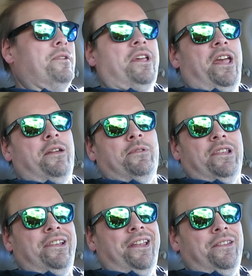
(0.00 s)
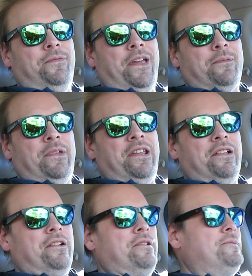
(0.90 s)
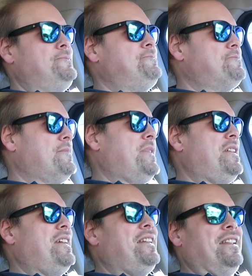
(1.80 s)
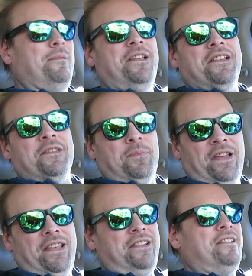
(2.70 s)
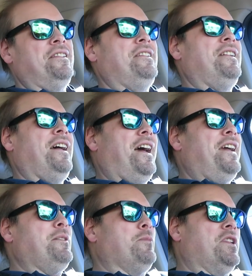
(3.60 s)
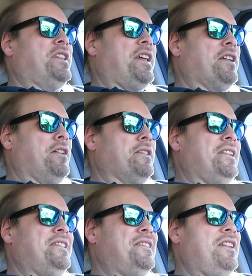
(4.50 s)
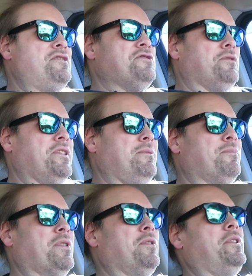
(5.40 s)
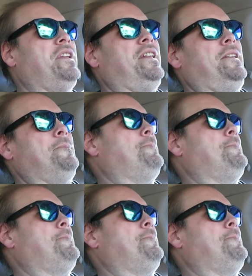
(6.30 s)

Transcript: Okay, it really doesn't affect me at all. Let me explain. I am what they call essential employee.